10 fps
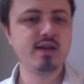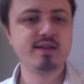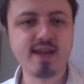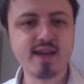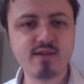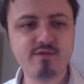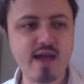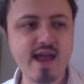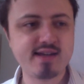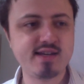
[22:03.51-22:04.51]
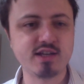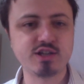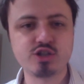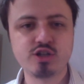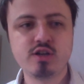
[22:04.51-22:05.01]
take
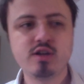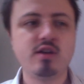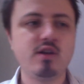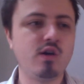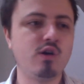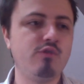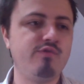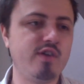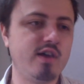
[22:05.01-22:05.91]
advantage of